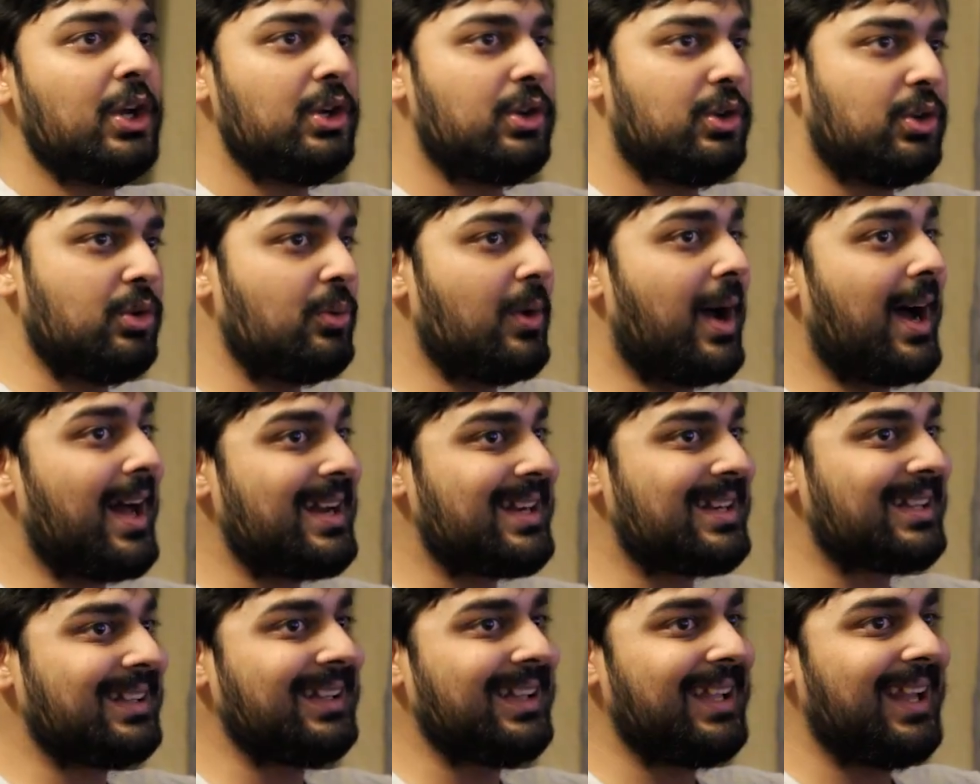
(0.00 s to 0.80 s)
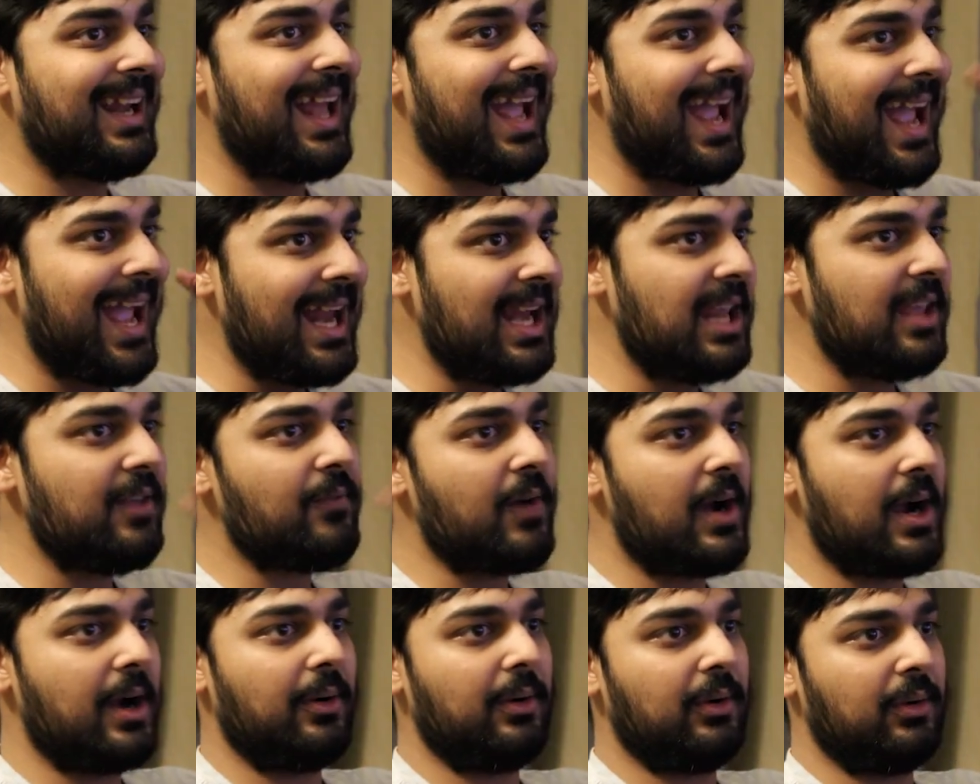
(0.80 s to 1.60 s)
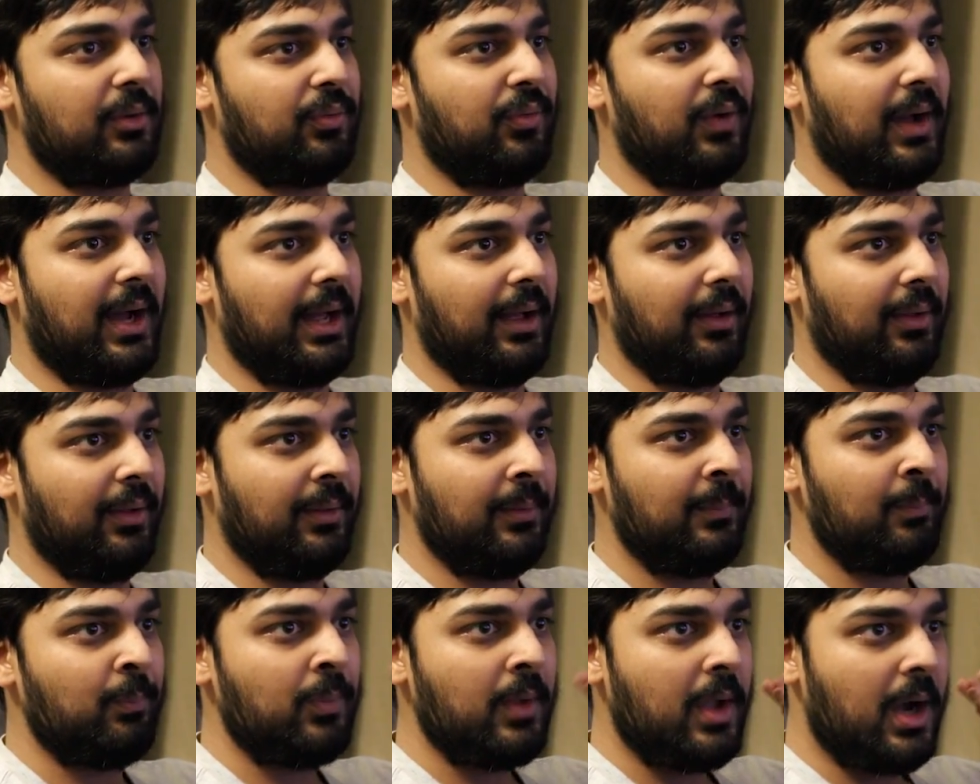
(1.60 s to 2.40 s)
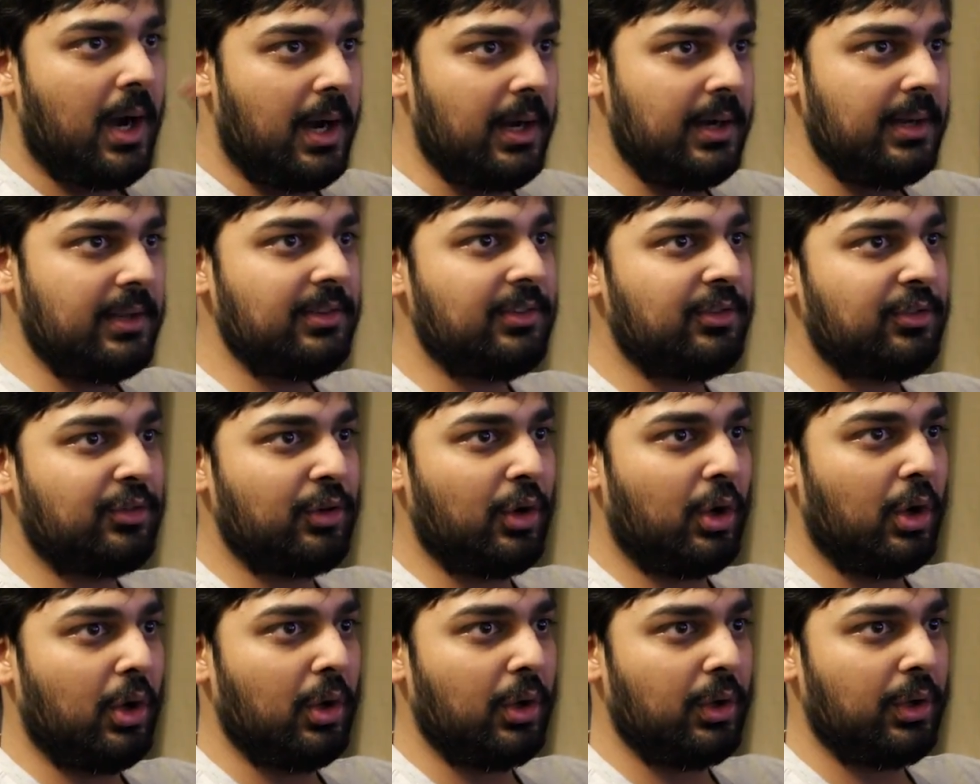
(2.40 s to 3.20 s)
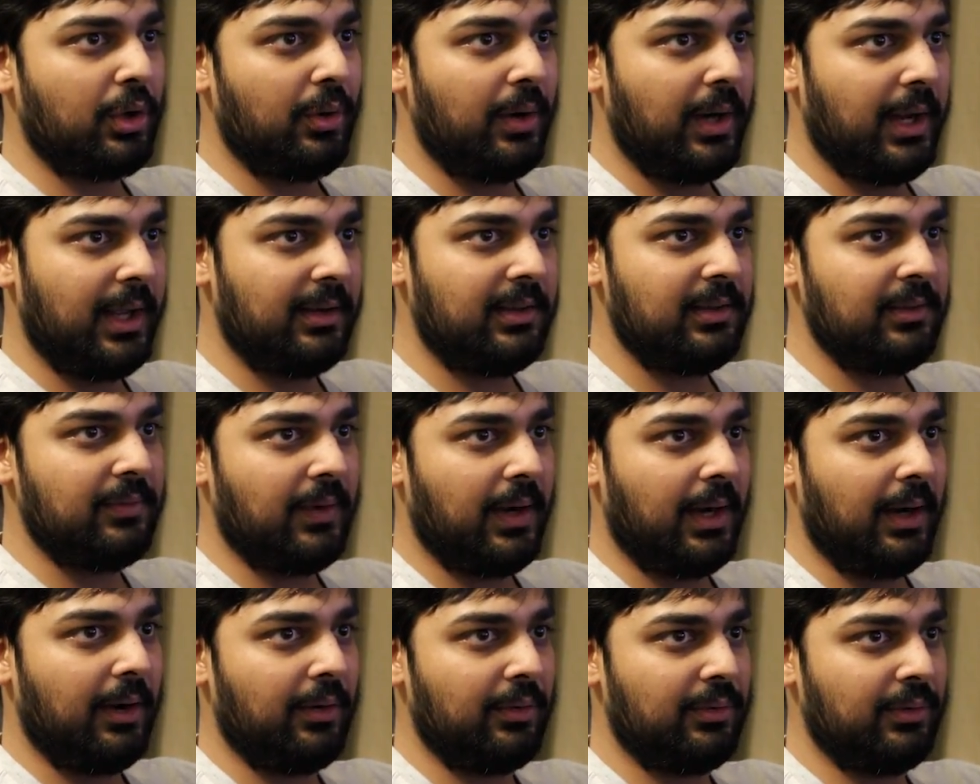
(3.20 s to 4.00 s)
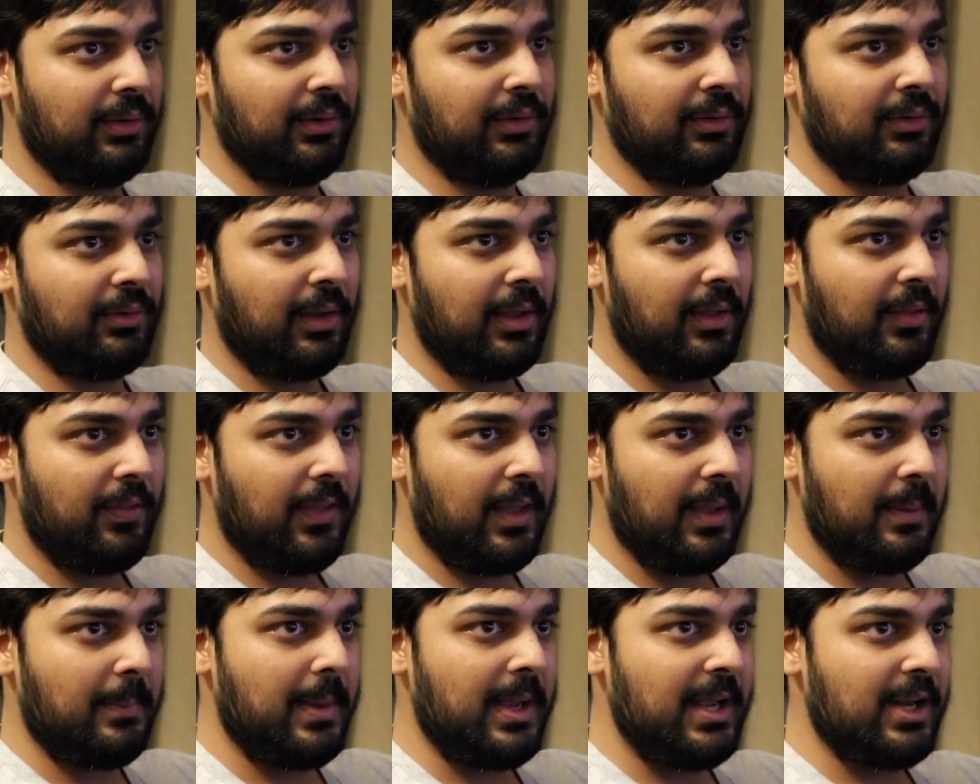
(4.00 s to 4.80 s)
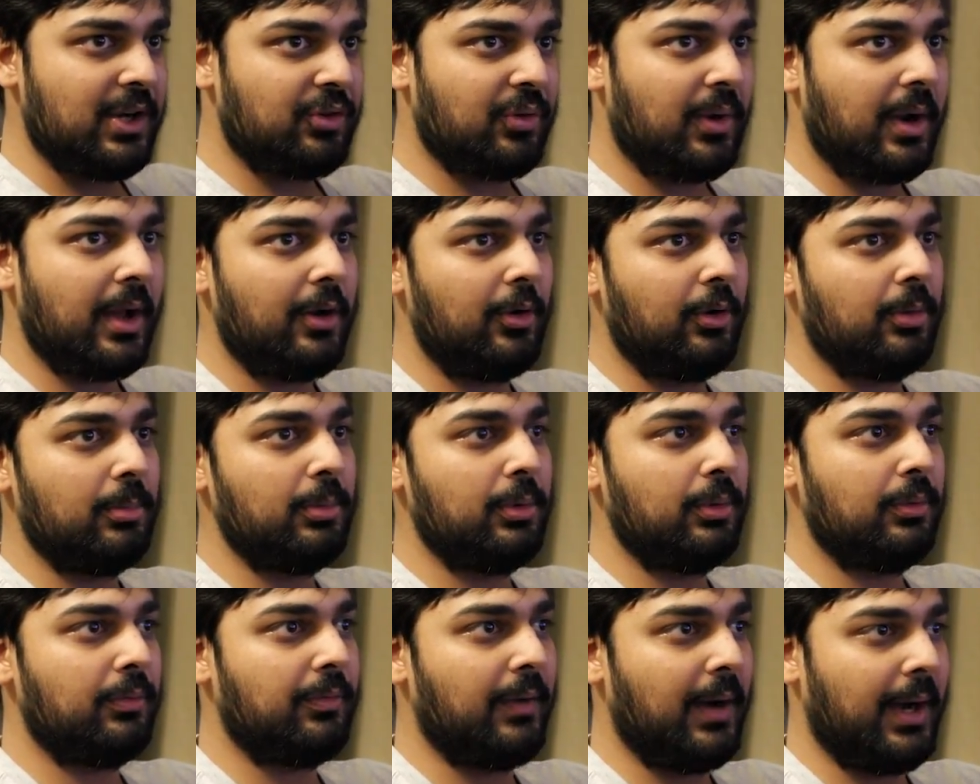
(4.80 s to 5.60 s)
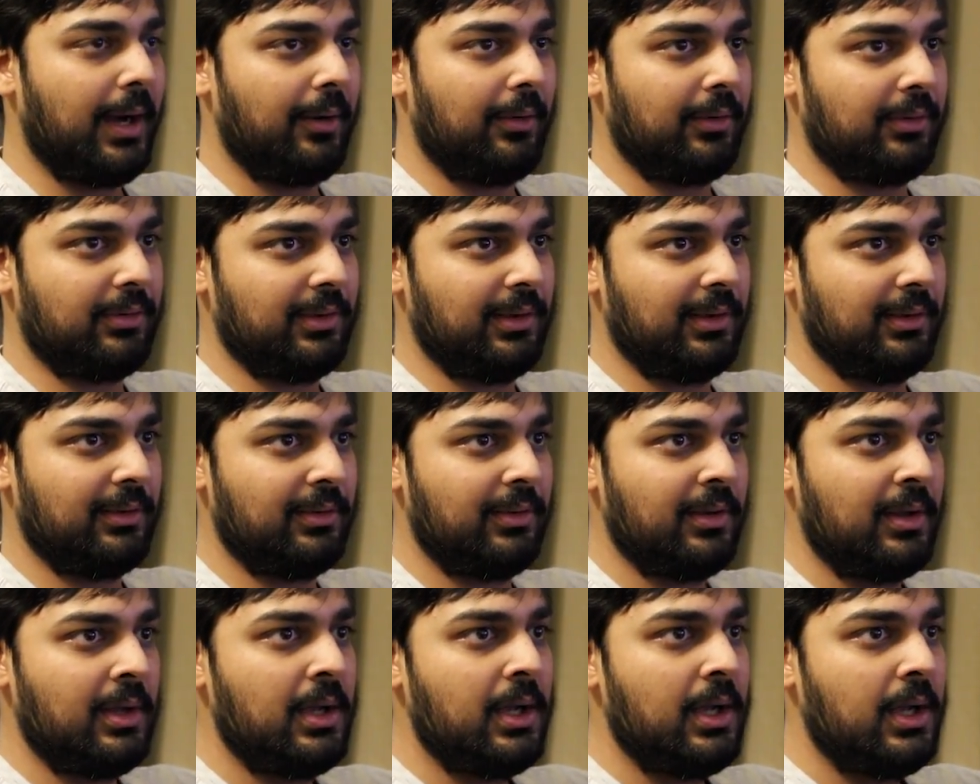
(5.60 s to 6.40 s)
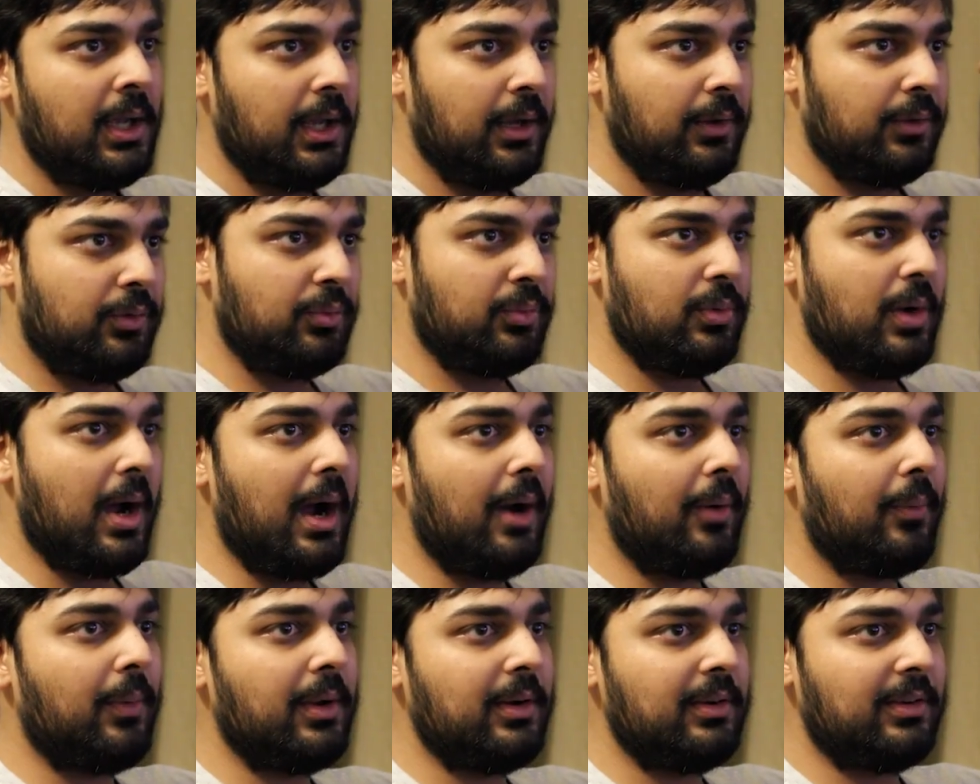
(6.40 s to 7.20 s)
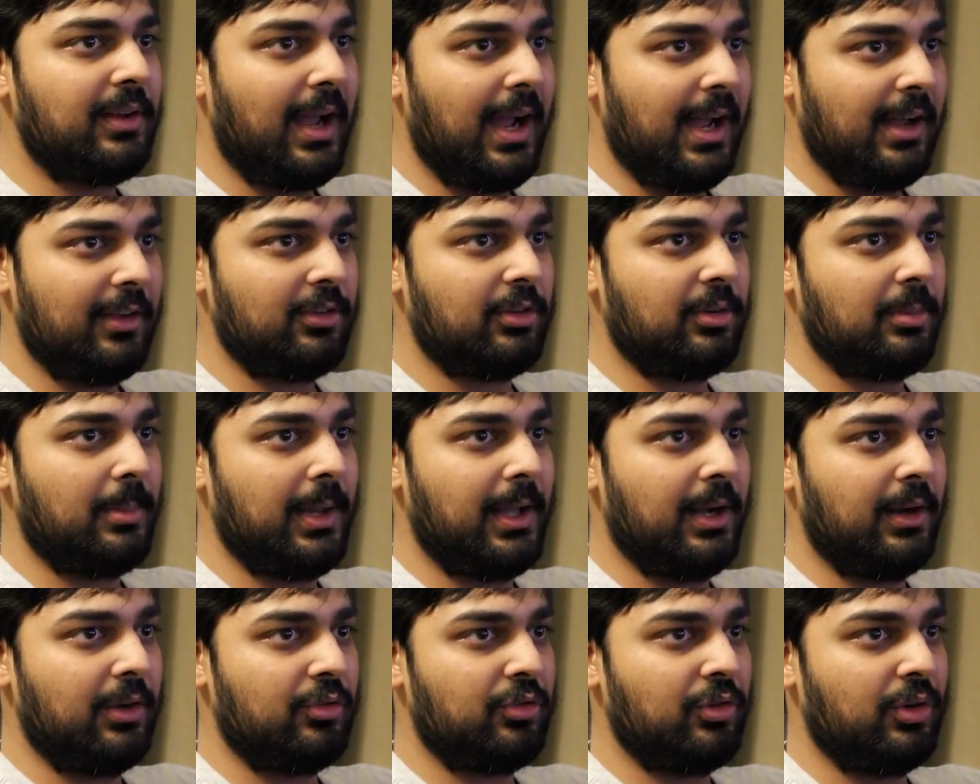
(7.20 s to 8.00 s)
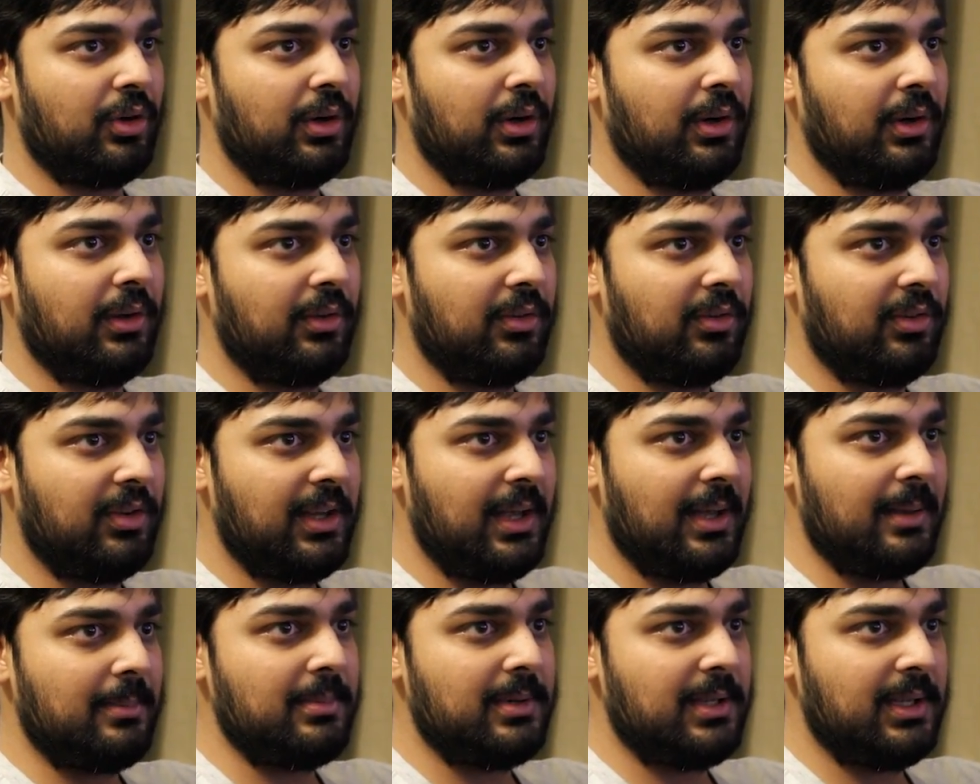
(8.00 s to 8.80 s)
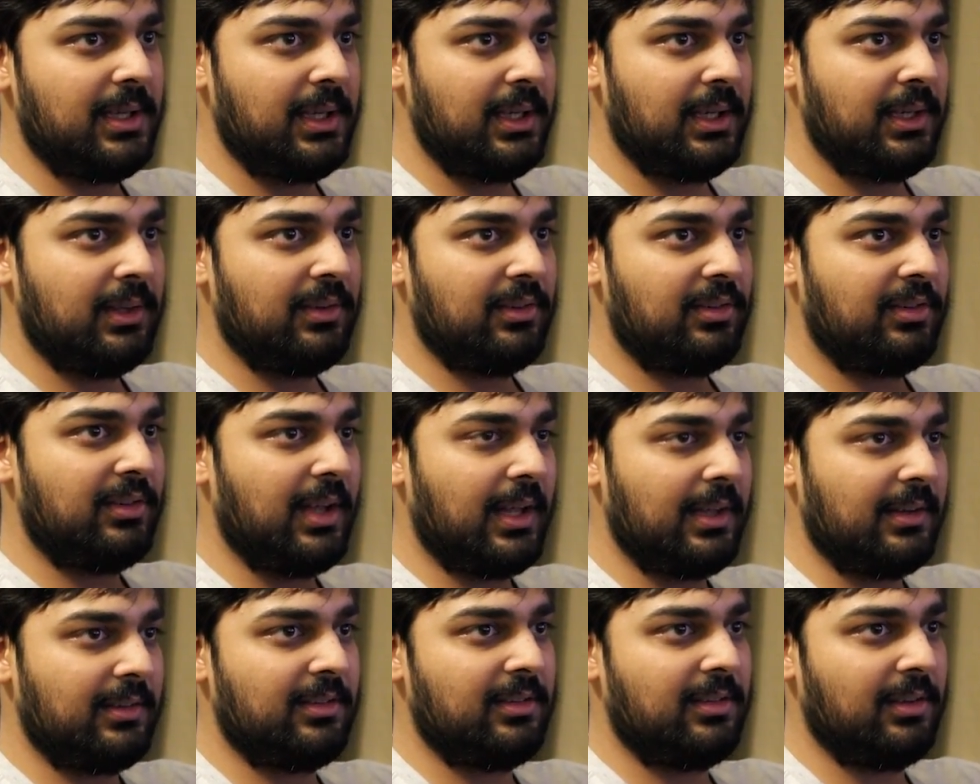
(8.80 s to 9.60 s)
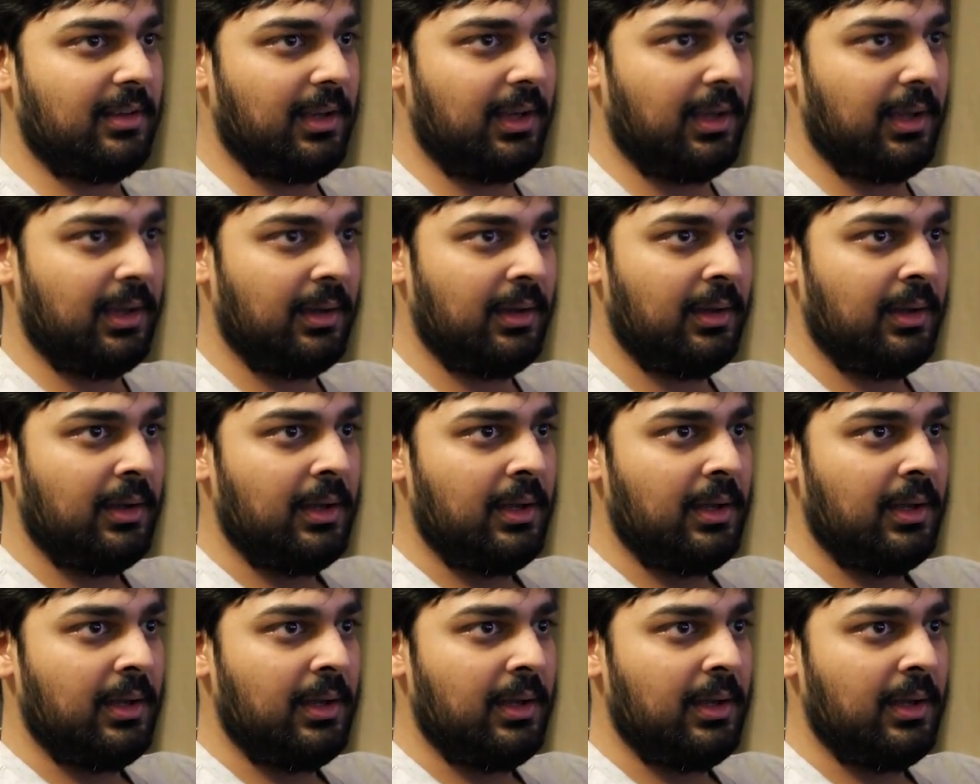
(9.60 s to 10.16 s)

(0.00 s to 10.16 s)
Do not delete any virus file. Uninstall your antiviruses. They may try to remove viruses. You do not run Task Manager, CMD, setc.